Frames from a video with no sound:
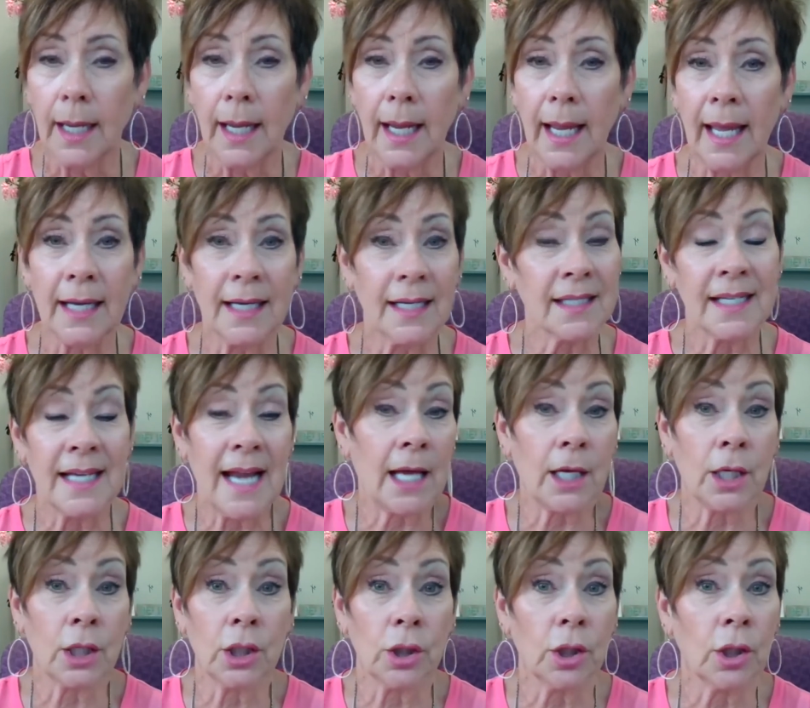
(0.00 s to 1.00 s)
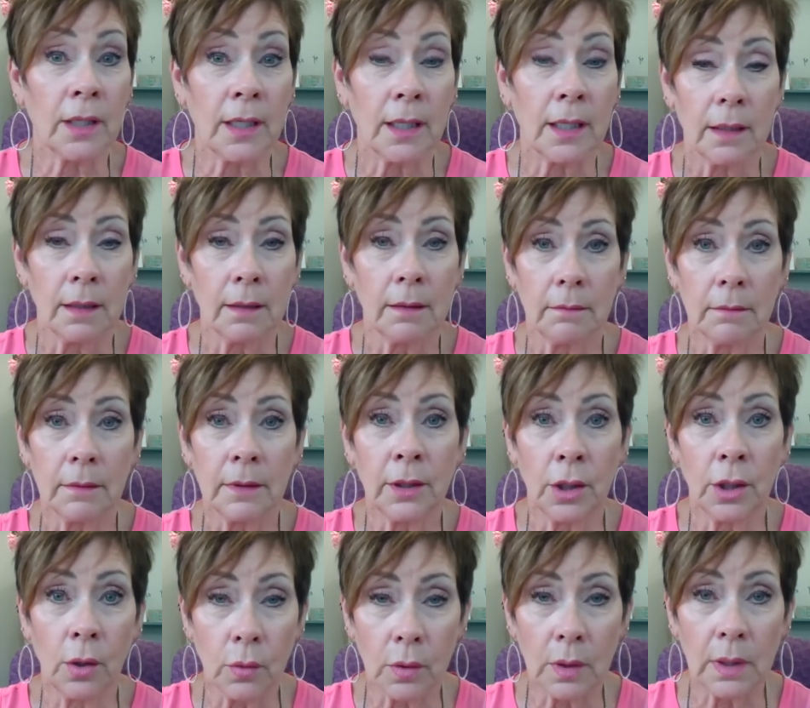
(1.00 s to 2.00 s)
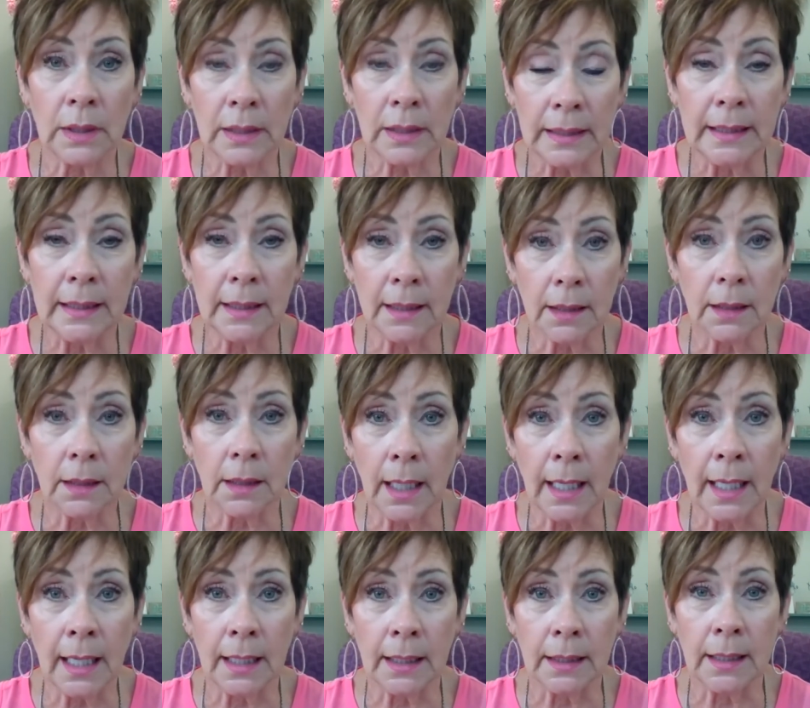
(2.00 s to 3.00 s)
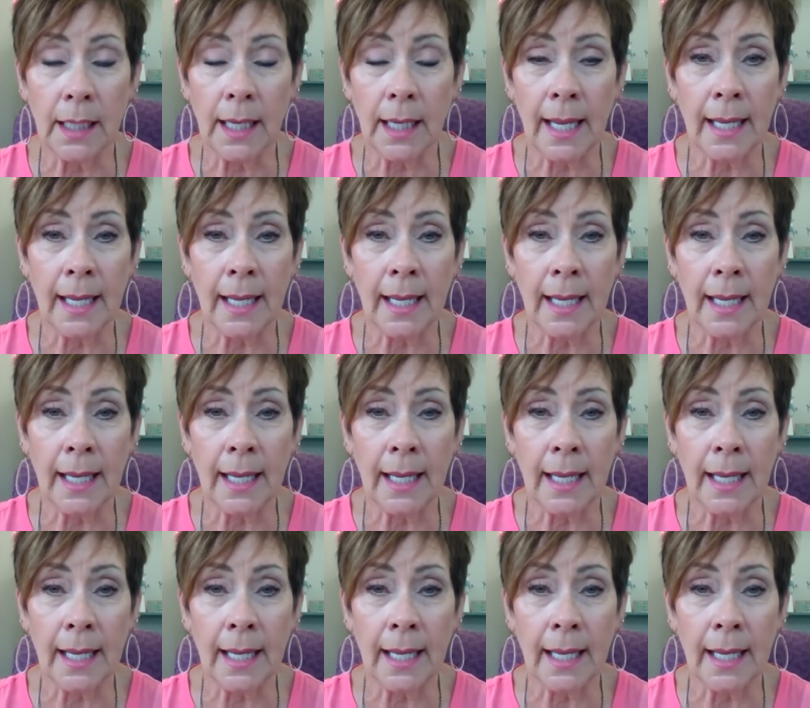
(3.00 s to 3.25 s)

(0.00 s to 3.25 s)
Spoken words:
And it's not going to look, you know, clean and